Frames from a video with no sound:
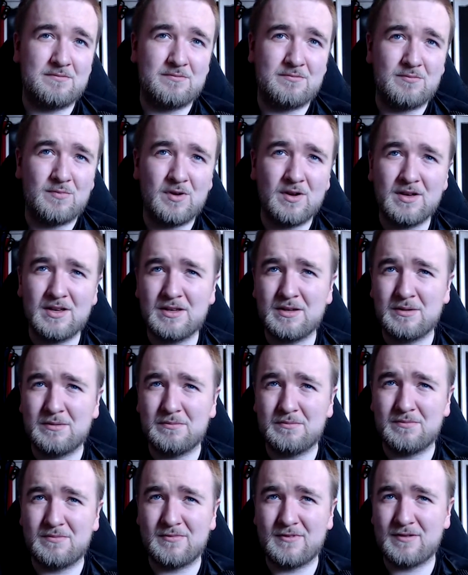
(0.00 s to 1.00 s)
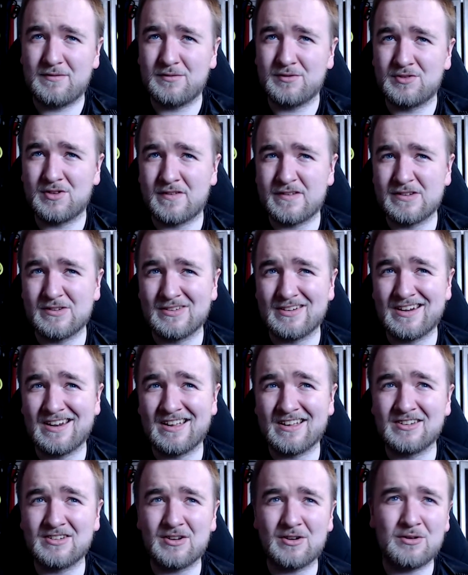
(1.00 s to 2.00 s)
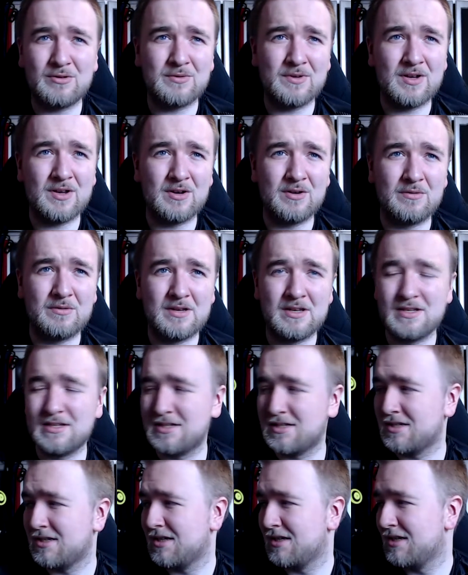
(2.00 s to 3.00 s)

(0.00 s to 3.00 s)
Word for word: why F1 drivers not leaning in, oh no, is